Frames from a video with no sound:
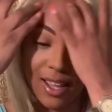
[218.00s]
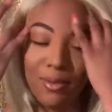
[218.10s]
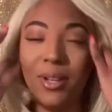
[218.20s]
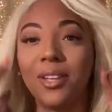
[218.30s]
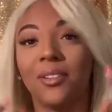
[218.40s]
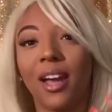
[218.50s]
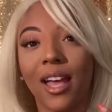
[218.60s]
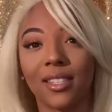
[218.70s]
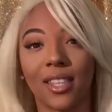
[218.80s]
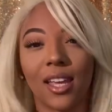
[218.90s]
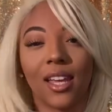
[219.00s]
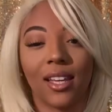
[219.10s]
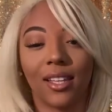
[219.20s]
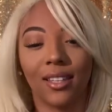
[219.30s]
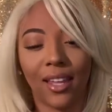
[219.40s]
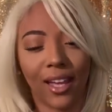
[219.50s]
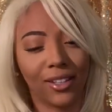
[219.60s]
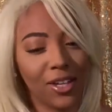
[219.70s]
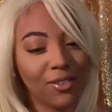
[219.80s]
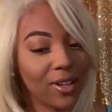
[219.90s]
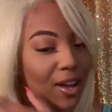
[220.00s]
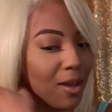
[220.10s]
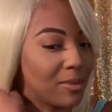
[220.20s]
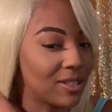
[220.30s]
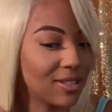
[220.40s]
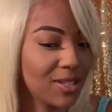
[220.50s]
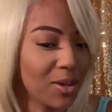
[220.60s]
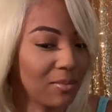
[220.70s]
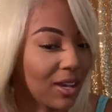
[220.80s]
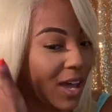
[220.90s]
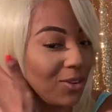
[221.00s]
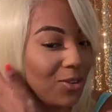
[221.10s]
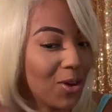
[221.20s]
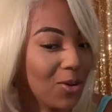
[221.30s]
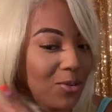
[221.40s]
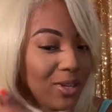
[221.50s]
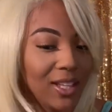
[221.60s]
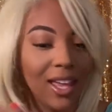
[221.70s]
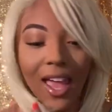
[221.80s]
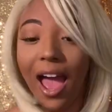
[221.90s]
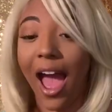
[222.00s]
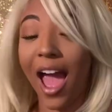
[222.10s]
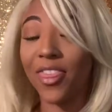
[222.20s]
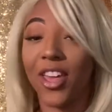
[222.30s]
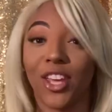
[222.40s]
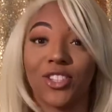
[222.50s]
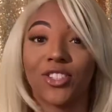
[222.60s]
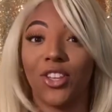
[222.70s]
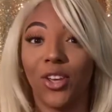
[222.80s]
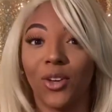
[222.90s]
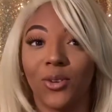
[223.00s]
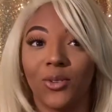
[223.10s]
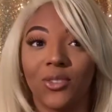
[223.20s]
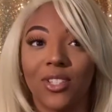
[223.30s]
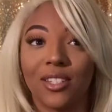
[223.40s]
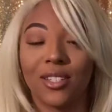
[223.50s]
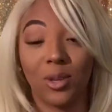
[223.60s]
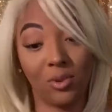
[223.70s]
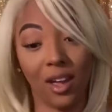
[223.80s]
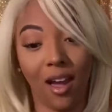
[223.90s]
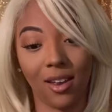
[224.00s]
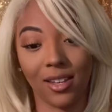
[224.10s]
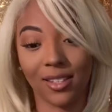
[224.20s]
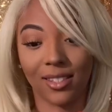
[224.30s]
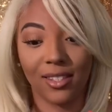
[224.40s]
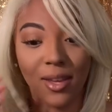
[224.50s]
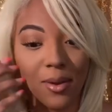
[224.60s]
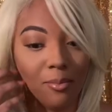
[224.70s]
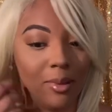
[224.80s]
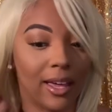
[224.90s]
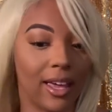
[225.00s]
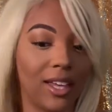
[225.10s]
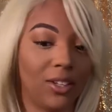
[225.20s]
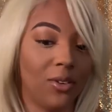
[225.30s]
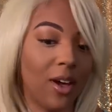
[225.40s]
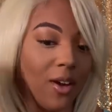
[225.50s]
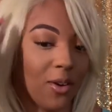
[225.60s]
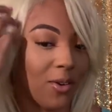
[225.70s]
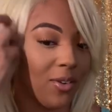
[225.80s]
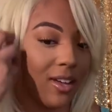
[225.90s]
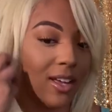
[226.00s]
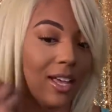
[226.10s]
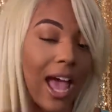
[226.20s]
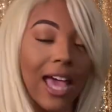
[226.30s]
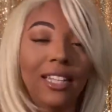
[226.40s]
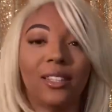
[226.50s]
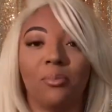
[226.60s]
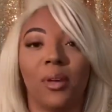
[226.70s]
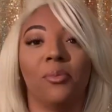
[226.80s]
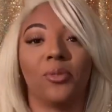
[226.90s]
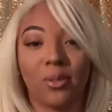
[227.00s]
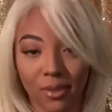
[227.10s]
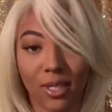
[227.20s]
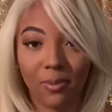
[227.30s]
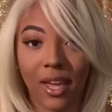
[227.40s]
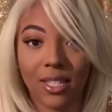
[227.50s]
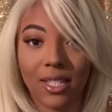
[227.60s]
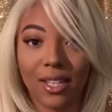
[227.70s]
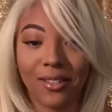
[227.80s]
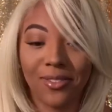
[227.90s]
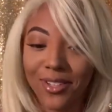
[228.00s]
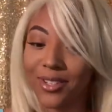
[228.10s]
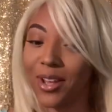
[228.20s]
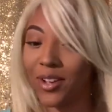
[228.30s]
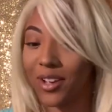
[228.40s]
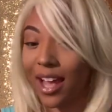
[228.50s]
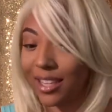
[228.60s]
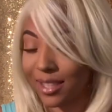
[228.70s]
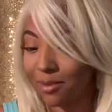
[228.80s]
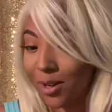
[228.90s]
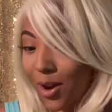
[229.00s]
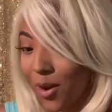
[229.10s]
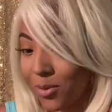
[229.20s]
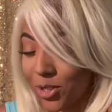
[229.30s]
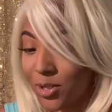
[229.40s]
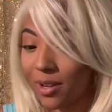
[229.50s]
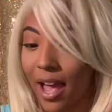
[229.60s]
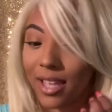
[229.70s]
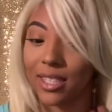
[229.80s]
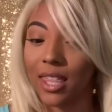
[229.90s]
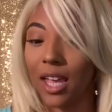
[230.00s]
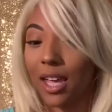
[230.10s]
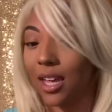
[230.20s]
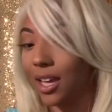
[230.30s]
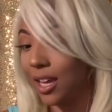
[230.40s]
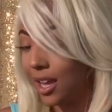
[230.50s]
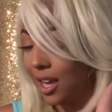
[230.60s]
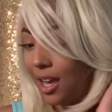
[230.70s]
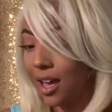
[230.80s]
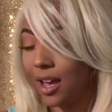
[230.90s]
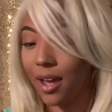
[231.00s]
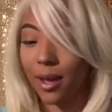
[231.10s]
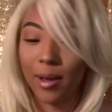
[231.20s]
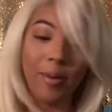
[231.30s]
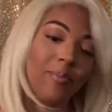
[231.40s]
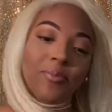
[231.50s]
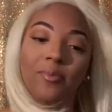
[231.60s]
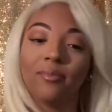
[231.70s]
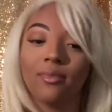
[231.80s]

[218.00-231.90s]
what do you guys think? Like, leave your comments and tell me. I don't know, really. I think it's cute, to be honest, but you know, I need the people's perspective. So you guys let me know what you guys think. I'm